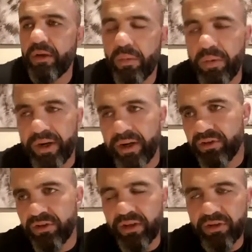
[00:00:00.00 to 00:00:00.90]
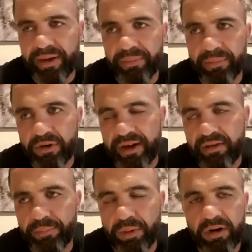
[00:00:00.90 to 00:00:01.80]
we're going to create
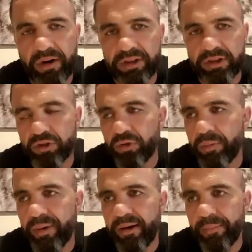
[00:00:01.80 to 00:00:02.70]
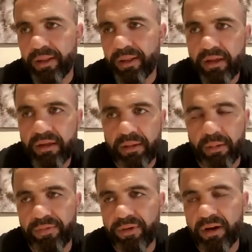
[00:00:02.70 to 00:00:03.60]
some podcasts and talk about
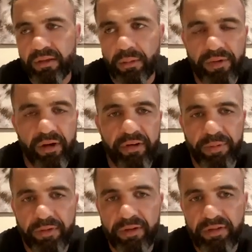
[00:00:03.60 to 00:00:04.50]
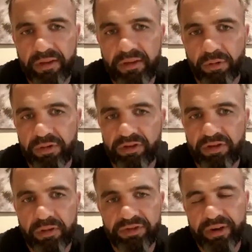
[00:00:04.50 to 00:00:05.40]
some of our experiences and also just
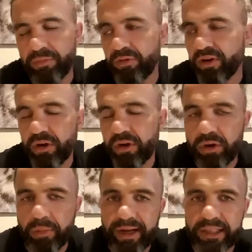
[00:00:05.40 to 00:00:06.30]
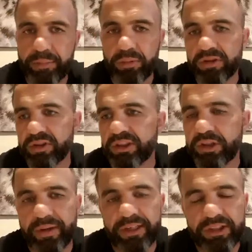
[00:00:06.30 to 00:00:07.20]
some general combat sports
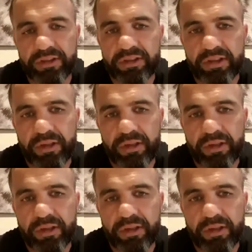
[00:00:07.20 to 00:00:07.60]
situations.